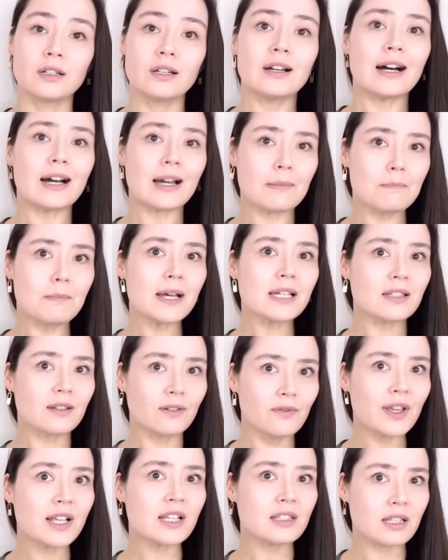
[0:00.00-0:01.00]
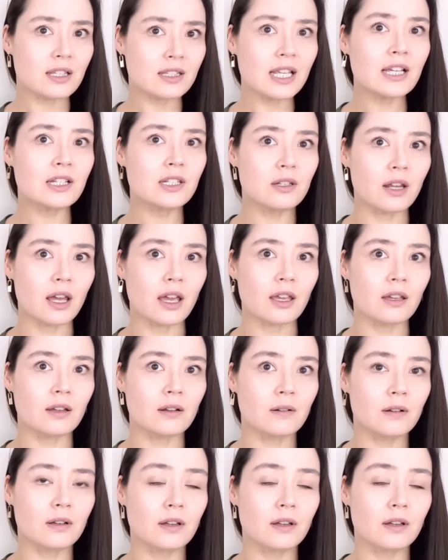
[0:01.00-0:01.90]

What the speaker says: I must fix the sink today.